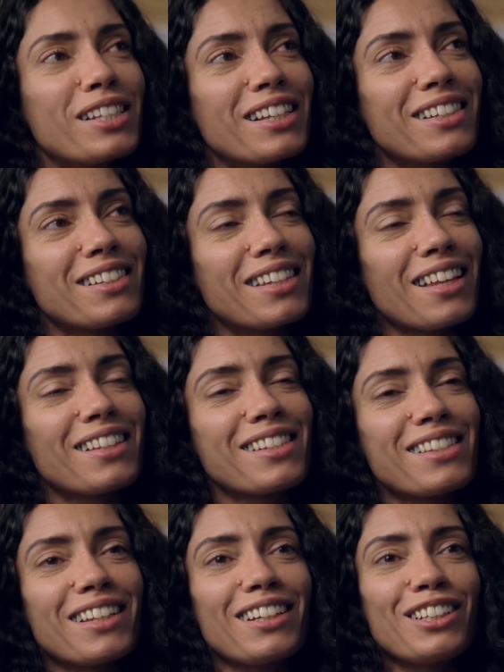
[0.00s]
ways I can say
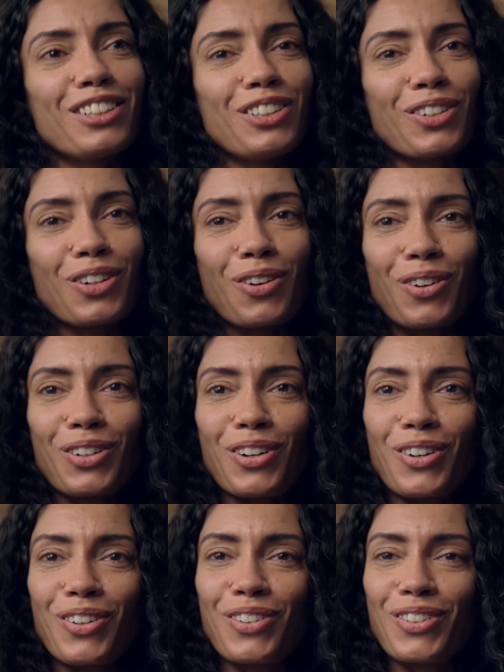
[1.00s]
this, that Yoko
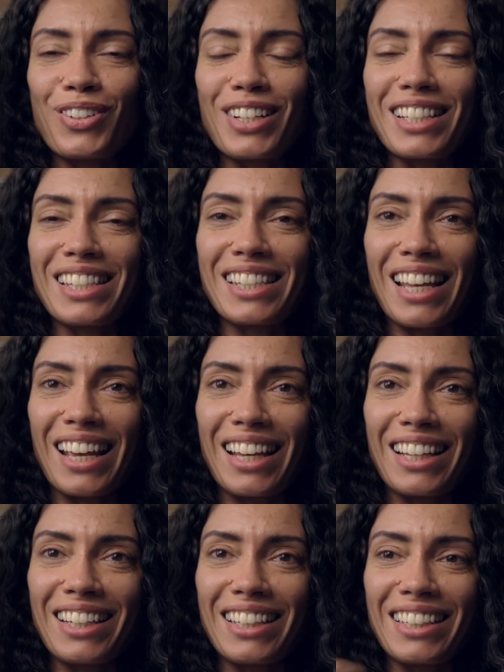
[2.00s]
Ono
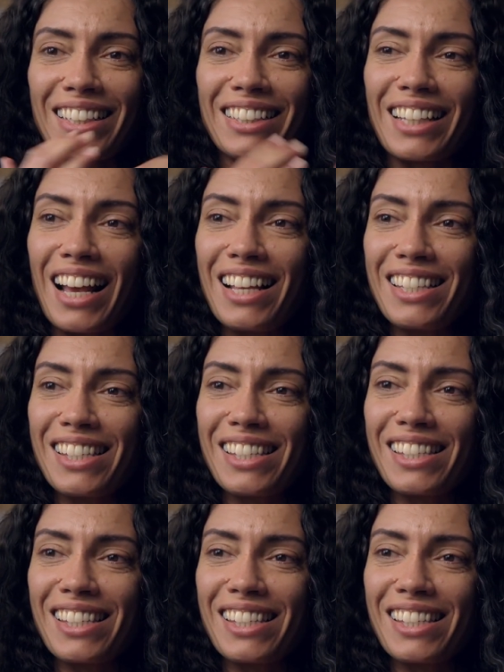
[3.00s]
said, yes,